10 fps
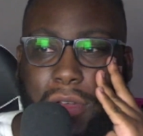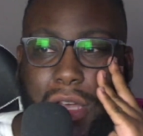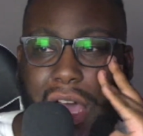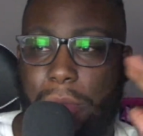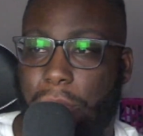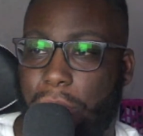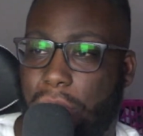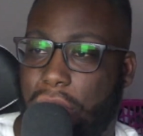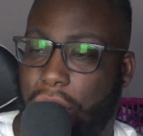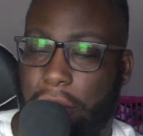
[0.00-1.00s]
I'm
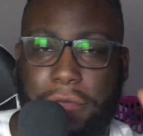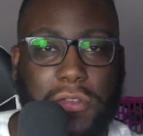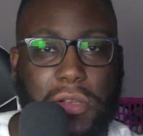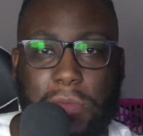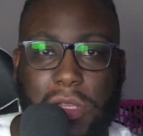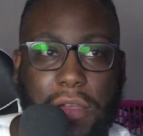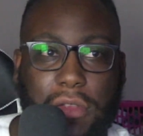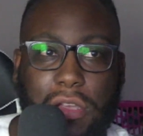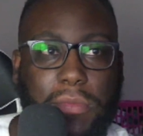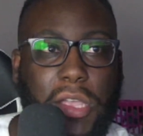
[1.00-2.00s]
In the future, I'm definitely
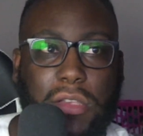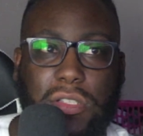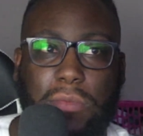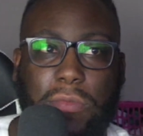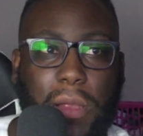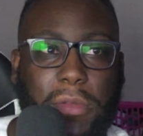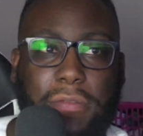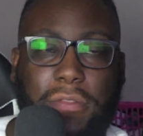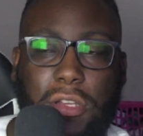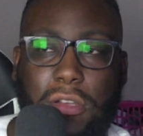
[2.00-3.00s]
gonna make some rambly
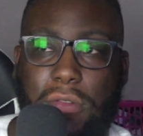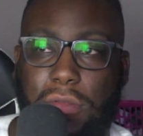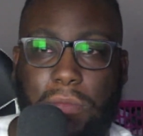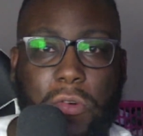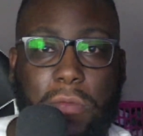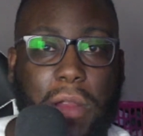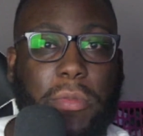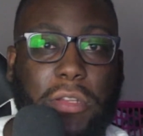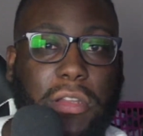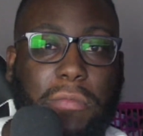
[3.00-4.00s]
video, more
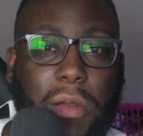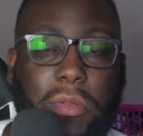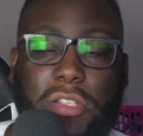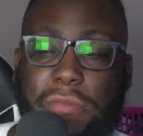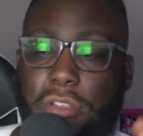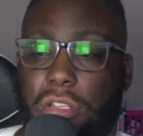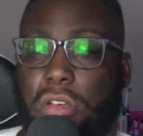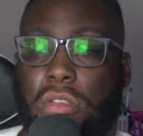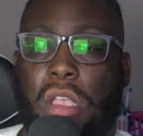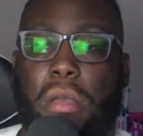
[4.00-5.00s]
ramble-ish
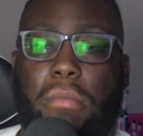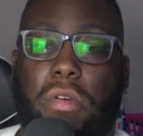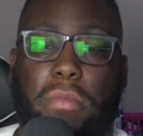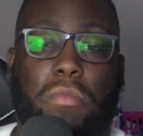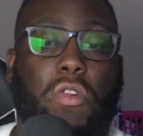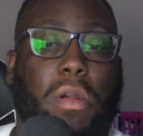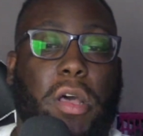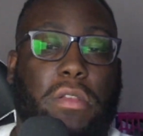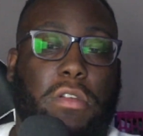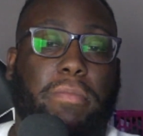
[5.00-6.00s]
videos, but more
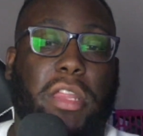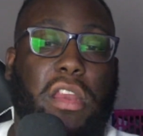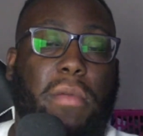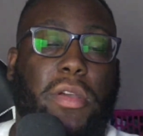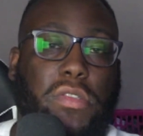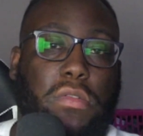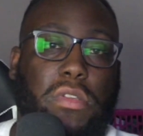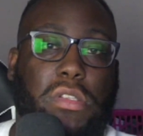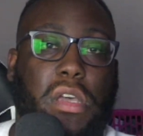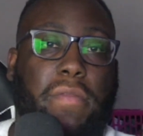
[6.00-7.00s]
about complaining about certain
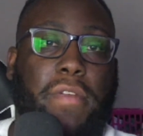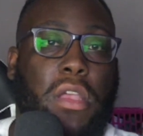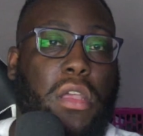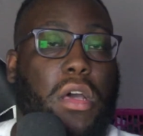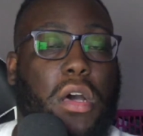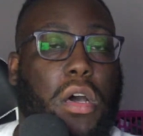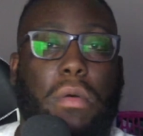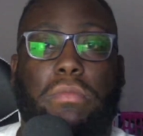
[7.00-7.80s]
stuff. Well,